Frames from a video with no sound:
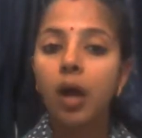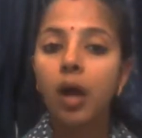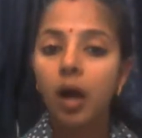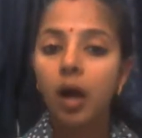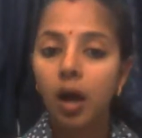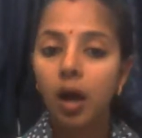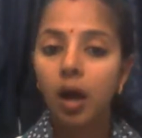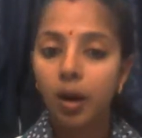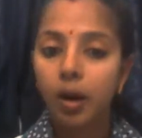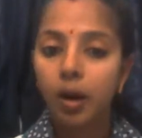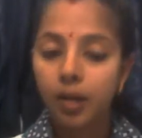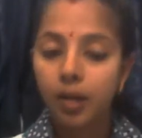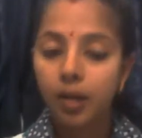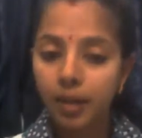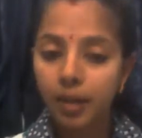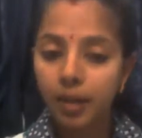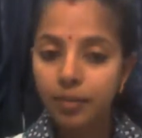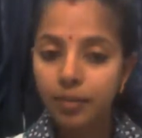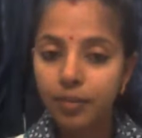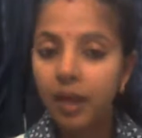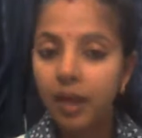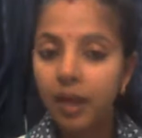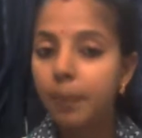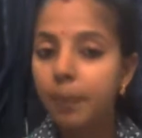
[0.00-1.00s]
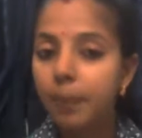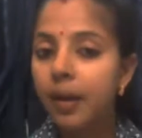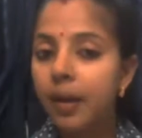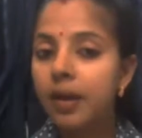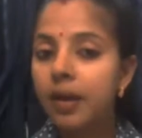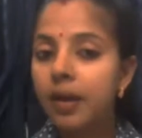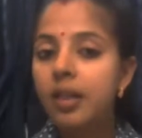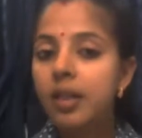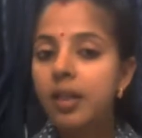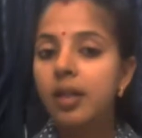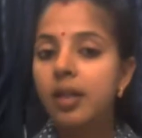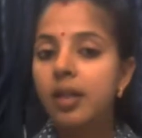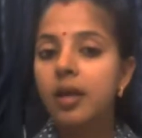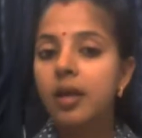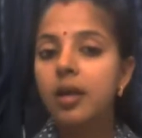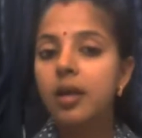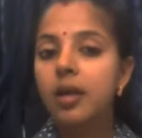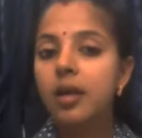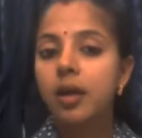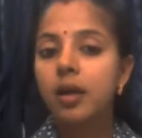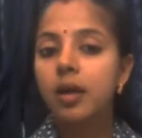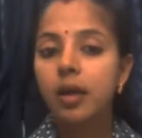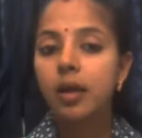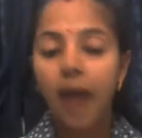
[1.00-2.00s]
subject plus
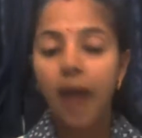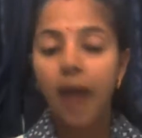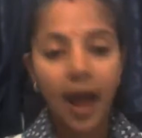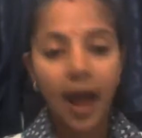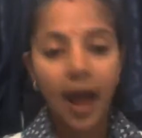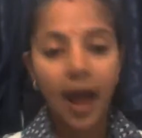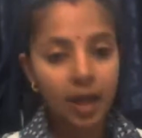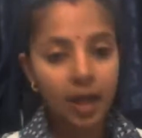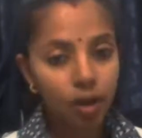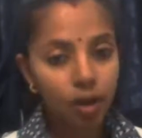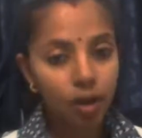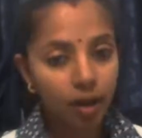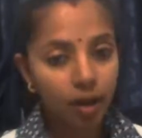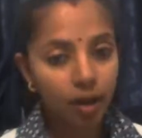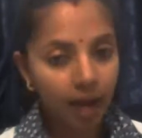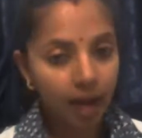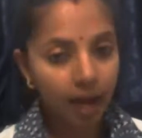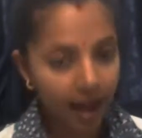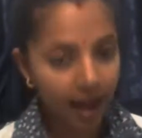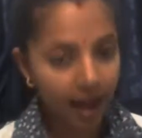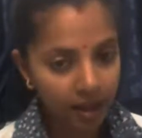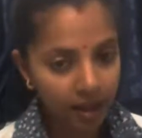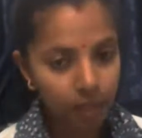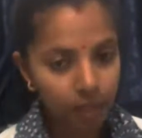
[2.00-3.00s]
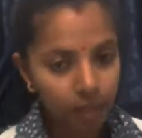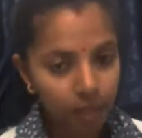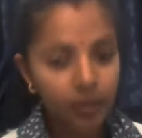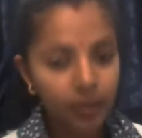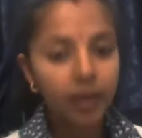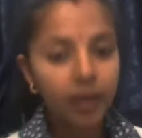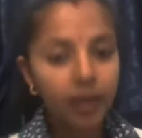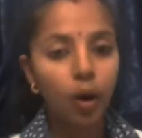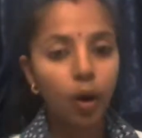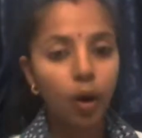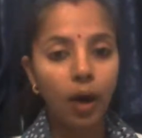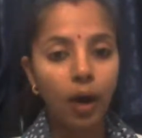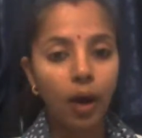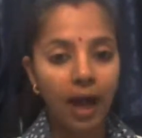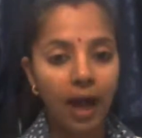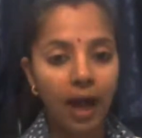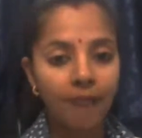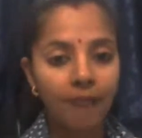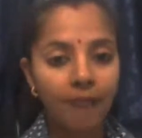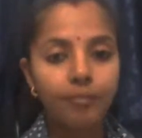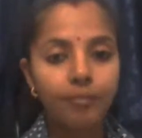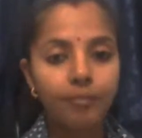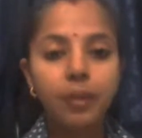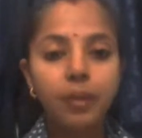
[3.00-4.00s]
has been or have
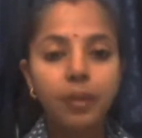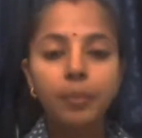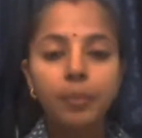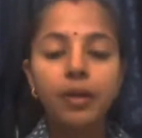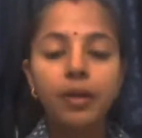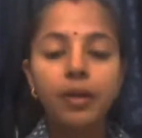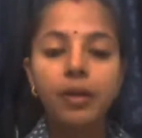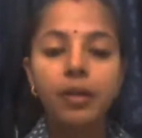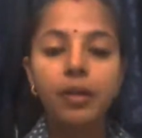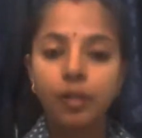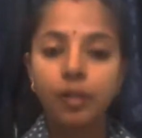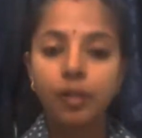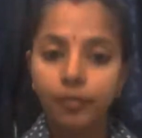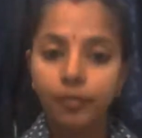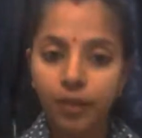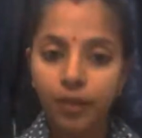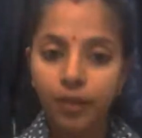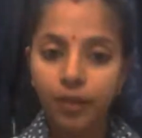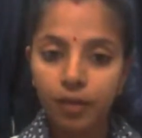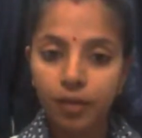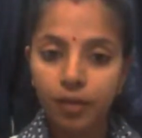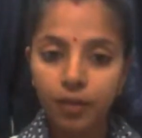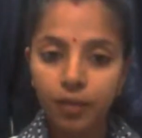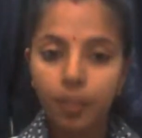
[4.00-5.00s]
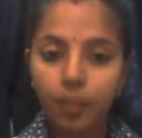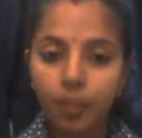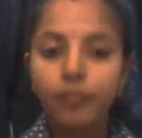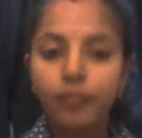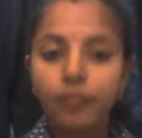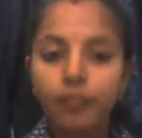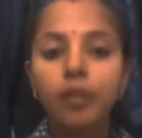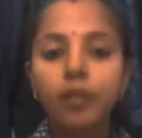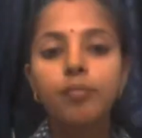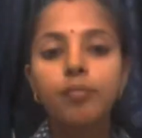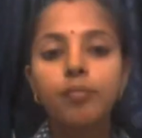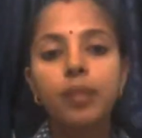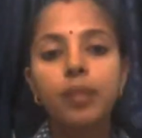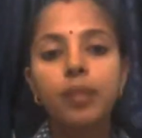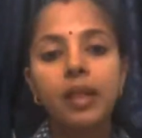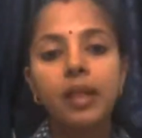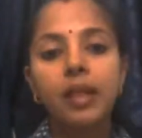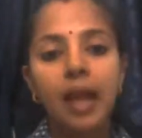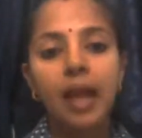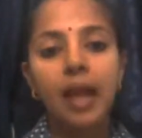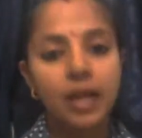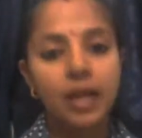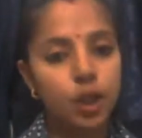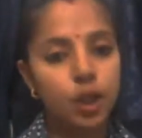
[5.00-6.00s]
been plus first form of verb plus
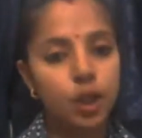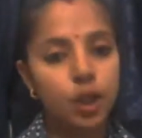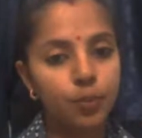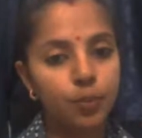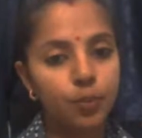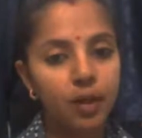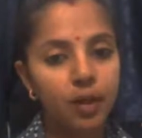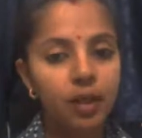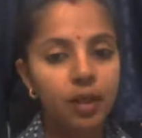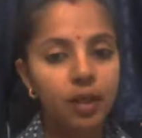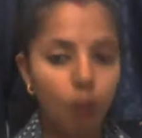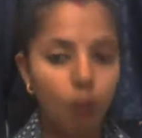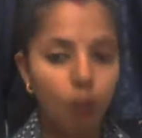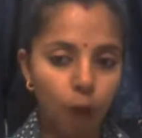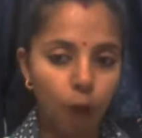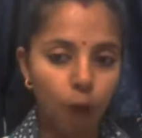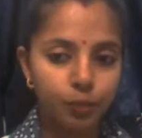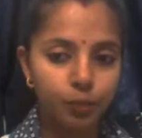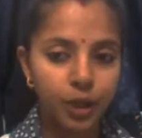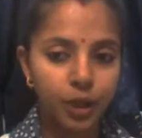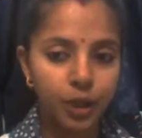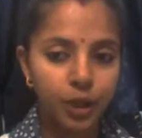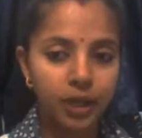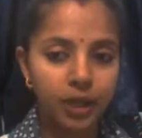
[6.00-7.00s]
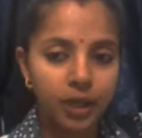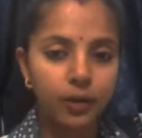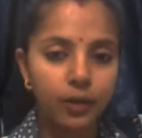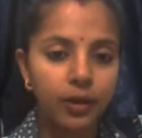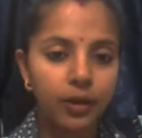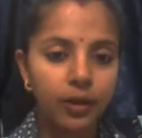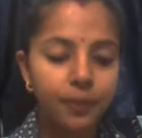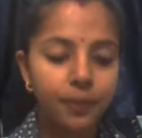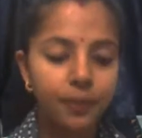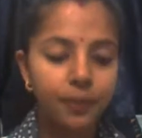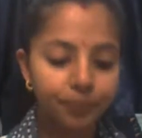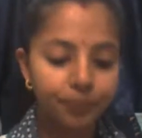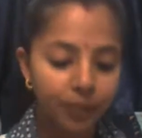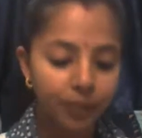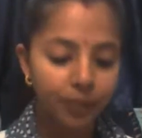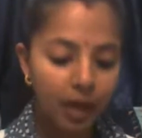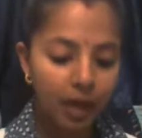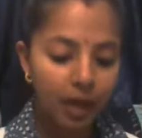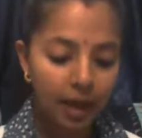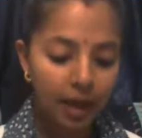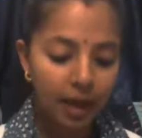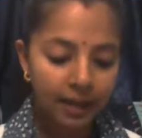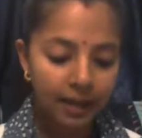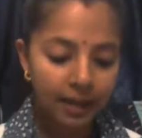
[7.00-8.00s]
ing plus object. Okay,
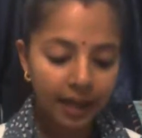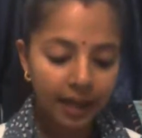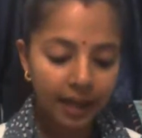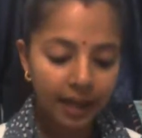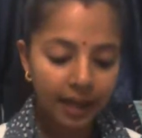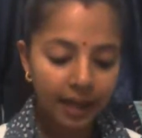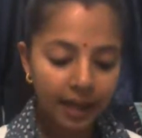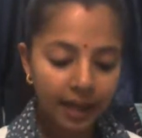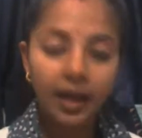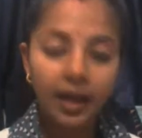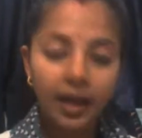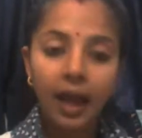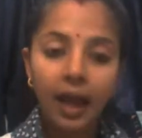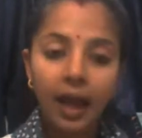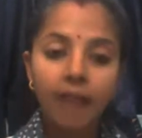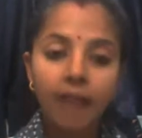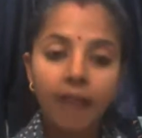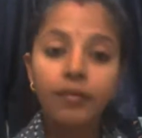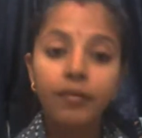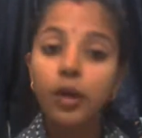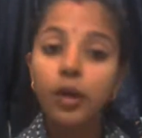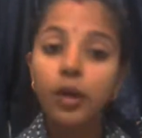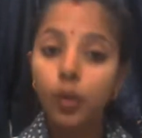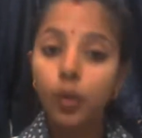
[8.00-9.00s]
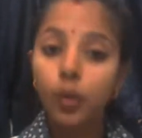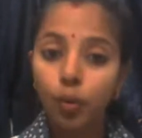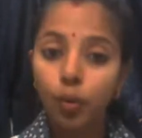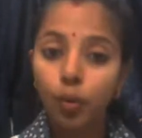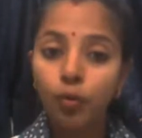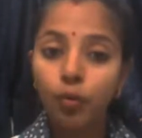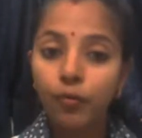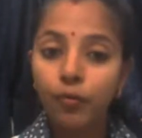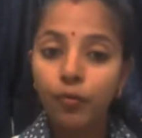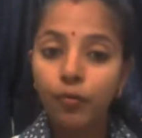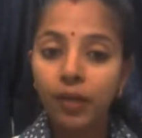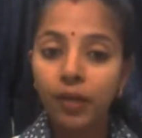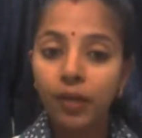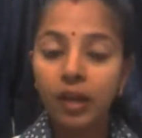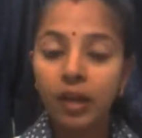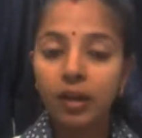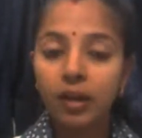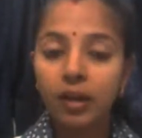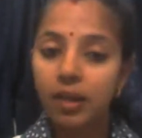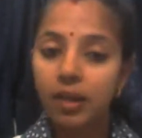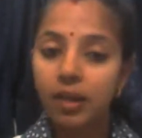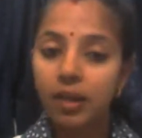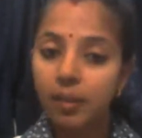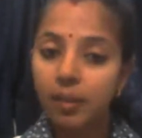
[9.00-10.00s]
then we have no feel.
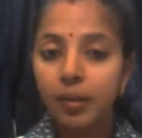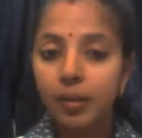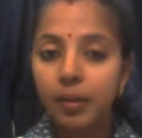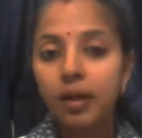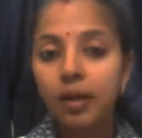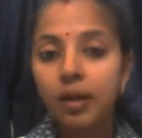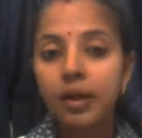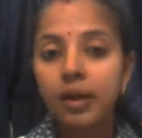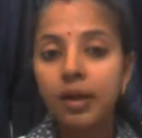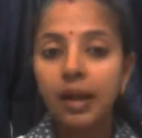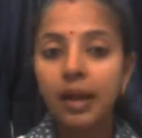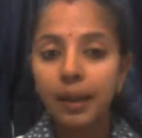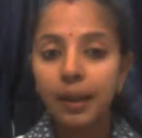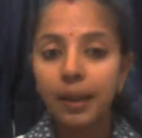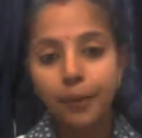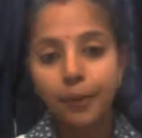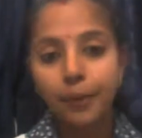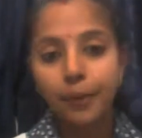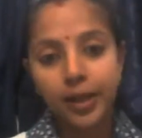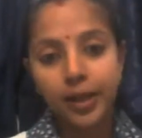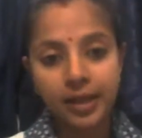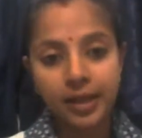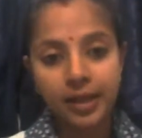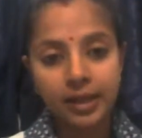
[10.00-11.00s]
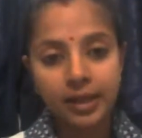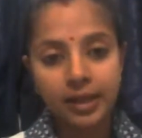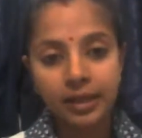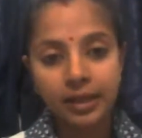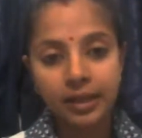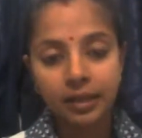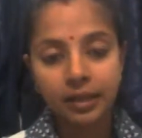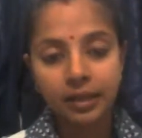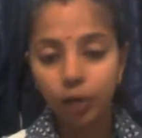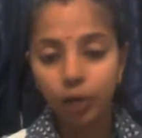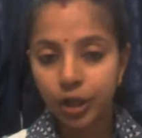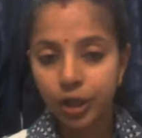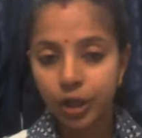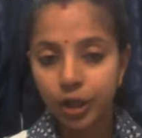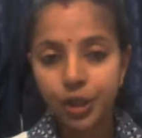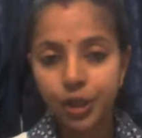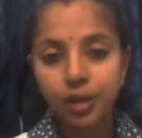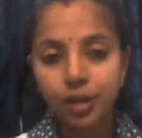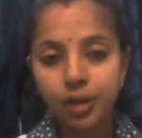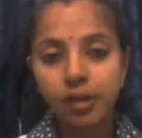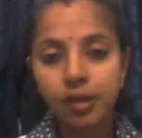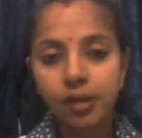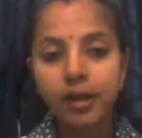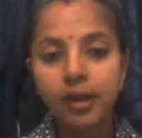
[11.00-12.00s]
Similarly, like present in
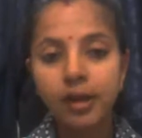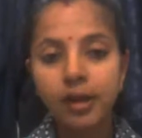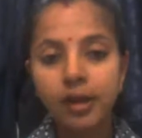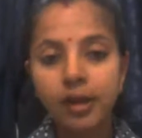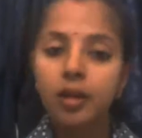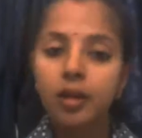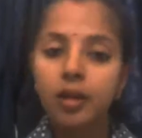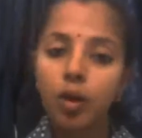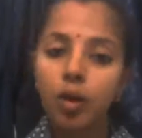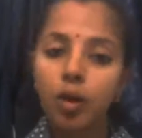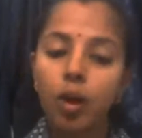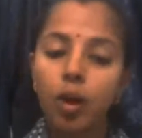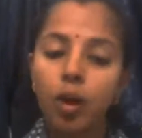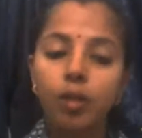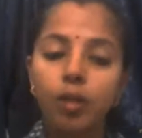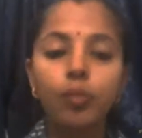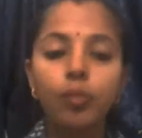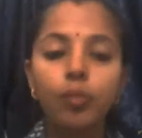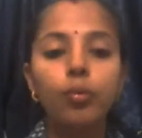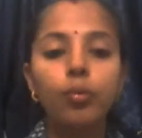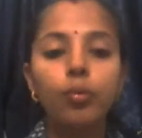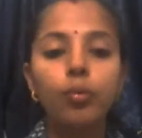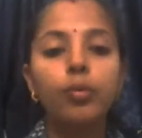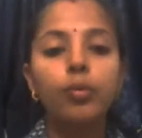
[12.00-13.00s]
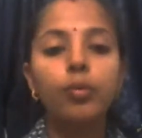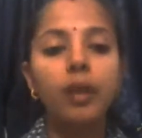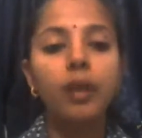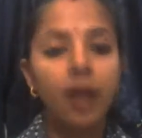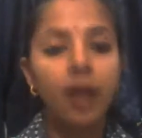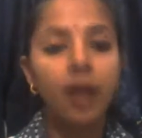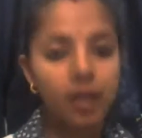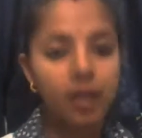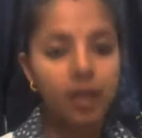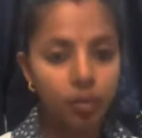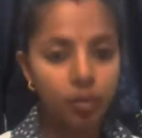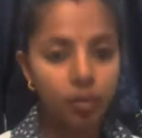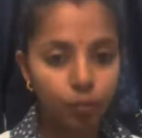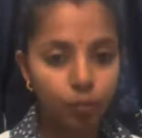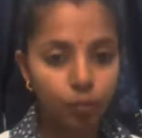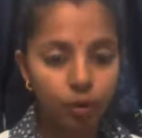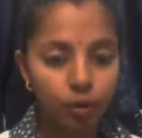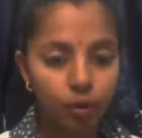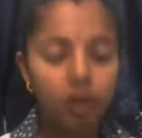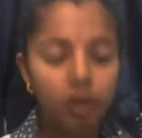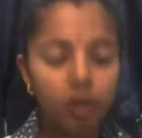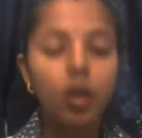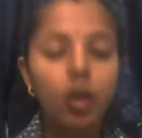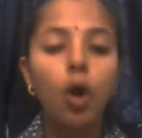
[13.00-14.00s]
continuous tense, here also there are some
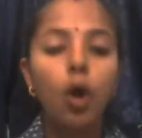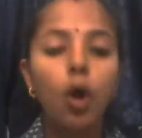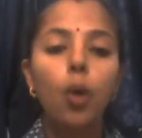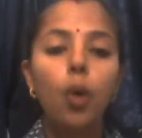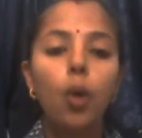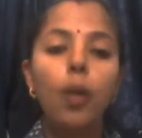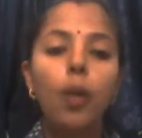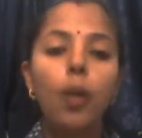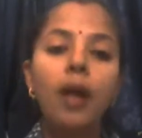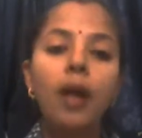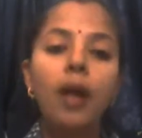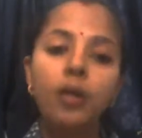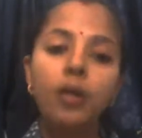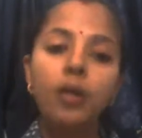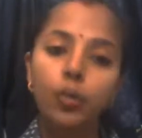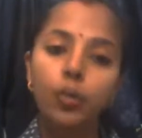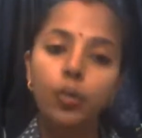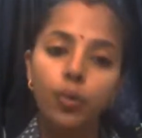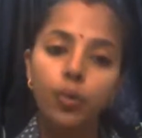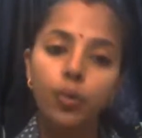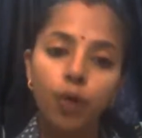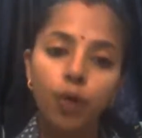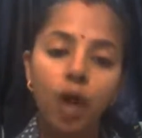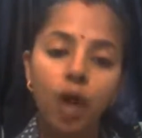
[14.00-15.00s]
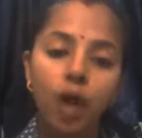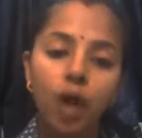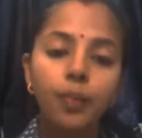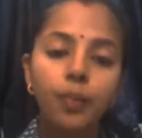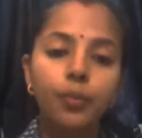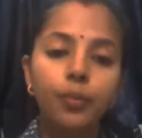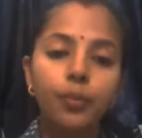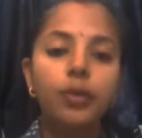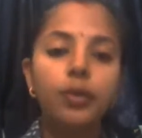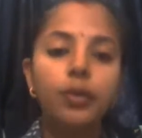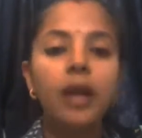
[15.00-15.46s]
words where you do not put